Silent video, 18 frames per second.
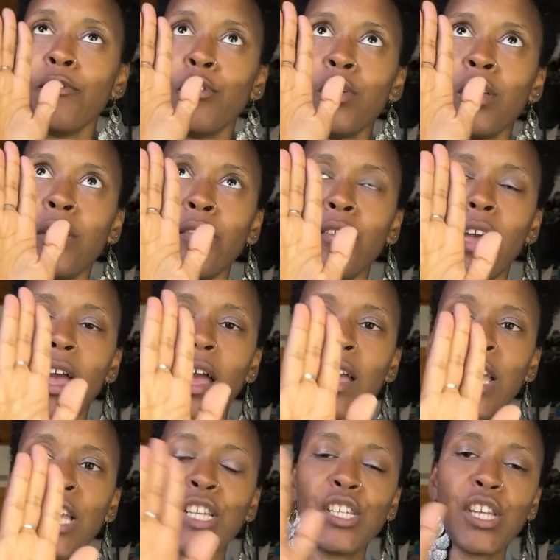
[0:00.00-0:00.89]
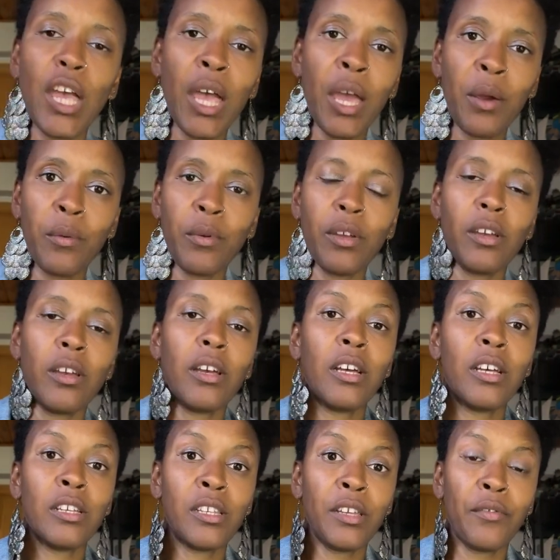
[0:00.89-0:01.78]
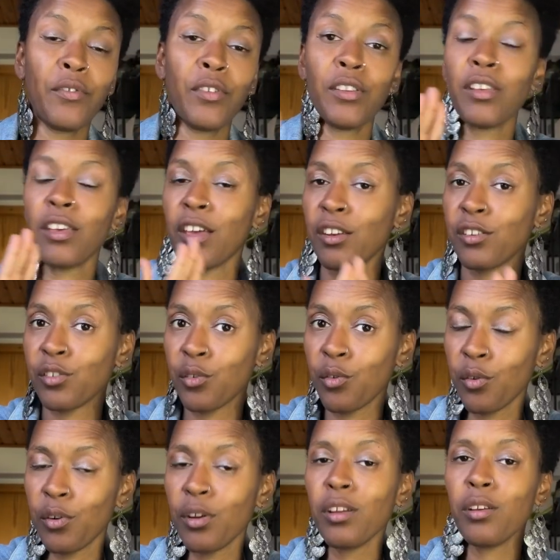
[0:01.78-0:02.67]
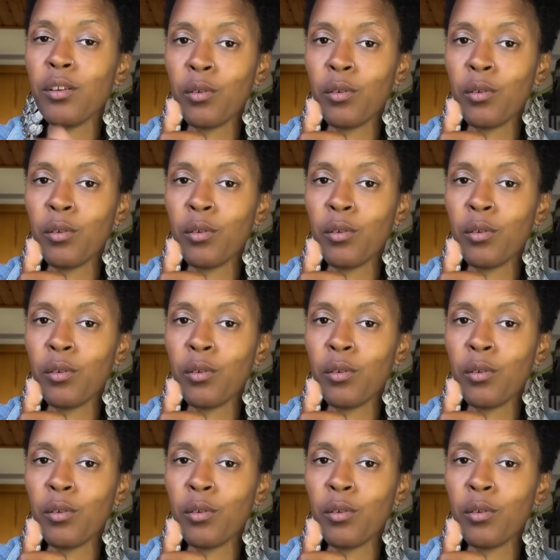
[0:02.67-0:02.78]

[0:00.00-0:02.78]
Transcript: give each area a different category,